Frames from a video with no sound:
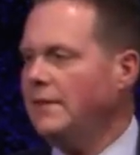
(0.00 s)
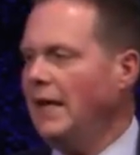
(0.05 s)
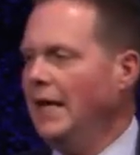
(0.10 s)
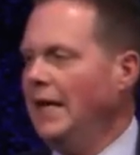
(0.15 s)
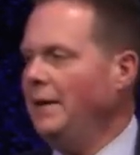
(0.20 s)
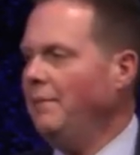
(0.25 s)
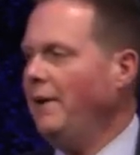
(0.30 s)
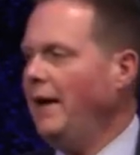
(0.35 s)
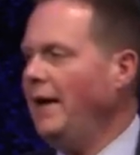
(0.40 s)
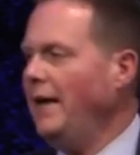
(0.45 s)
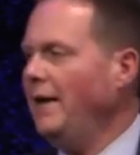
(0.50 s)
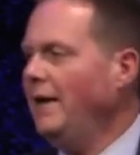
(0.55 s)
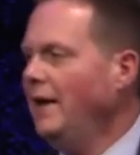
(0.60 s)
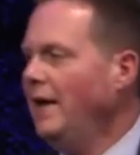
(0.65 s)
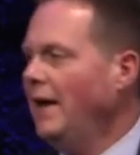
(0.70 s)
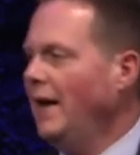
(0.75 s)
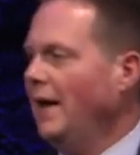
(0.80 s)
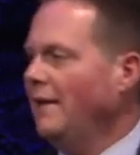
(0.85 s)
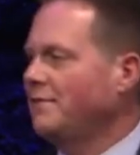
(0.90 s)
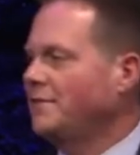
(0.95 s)
Anybody
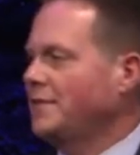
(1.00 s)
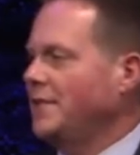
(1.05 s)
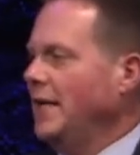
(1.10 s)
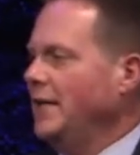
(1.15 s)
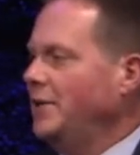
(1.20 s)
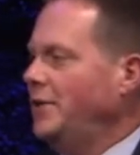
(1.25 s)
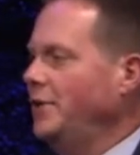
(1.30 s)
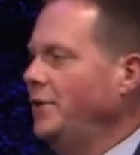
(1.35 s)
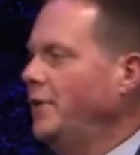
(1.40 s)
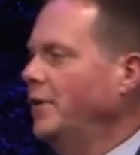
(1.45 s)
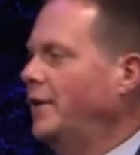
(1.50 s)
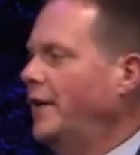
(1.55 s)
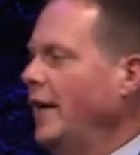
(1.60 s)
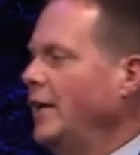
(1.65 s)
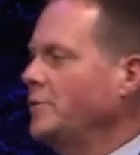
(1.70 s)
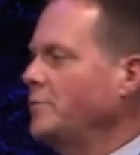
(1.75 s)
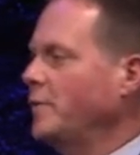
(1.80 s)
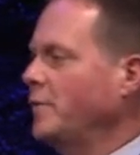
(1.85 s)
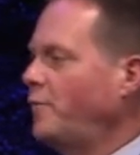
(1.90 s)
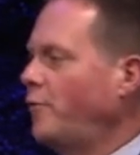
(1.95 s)
have said to your
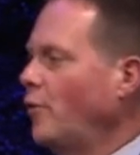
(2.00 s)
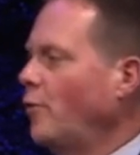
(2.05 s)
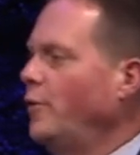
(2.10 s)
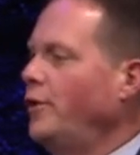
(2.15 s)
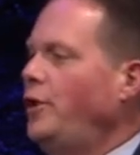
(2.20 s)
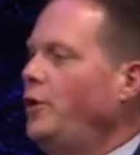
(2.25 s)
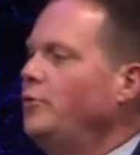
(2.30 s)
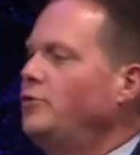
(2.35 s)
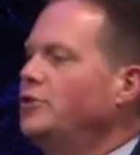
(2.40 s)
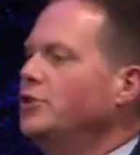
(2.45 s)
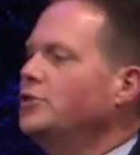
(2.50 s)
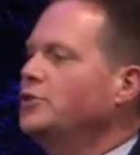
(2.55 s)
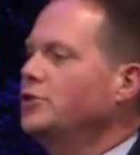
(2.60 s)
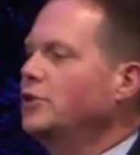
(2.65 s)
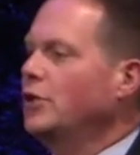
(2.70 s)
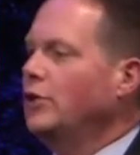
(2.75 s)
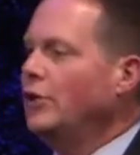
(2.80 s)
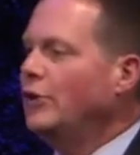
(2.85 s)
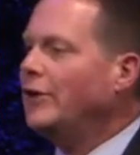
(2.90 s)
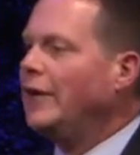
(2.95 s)
kids before, "Will you just
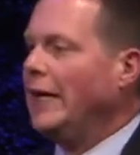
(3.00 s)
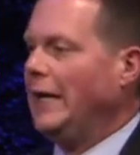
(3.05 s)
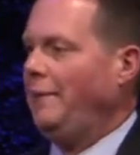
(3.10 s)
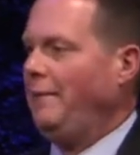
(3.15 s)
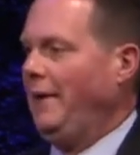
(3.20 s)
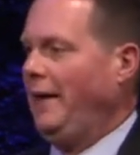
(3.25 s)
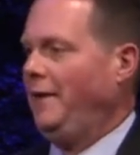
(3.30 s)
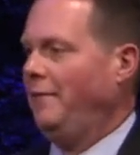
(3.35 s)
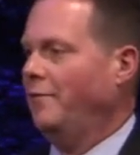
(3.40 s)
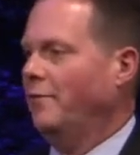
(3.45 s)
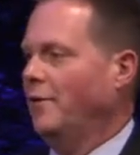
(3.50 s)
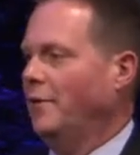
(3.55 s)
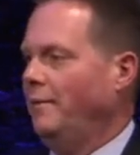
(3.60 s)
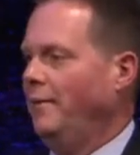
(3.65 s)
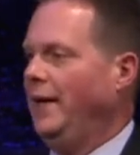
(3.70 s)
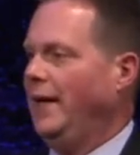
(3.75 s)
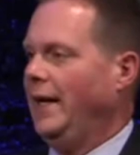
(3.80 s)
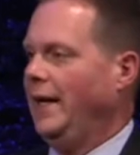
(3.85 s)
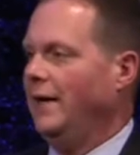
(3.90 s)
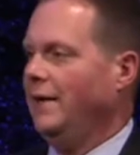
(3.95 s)
look at me for a
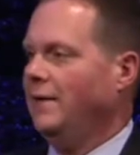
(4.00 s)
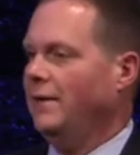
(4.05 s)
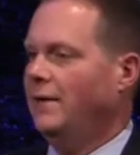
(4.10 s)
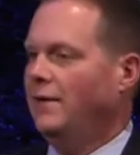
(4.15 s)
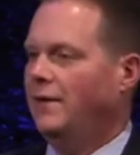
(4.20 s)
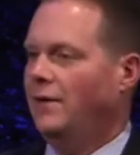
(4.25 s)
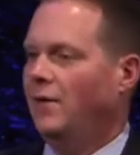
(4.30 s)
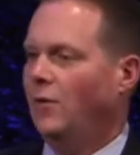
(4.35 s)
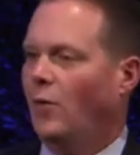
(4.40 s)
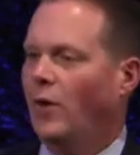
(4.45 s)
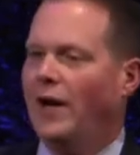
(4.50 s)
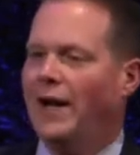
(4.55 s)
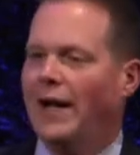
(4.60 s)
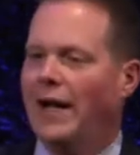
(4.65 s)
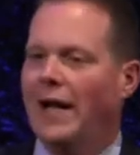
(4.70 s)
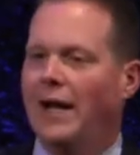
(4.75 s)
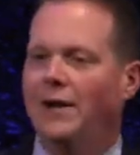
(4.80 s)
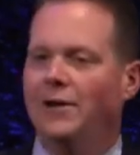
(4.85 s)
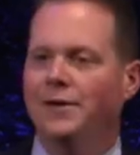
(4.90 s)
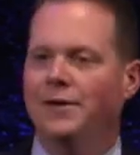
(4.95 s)
minute? Why do I
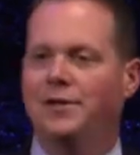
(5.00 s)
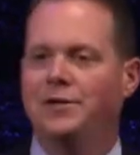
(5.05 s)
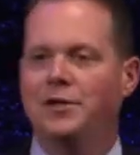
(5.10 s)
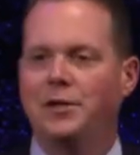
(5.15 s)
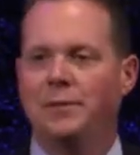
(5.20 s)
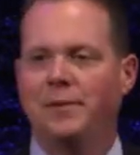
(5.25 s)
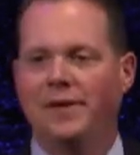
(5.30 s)
got to look at you?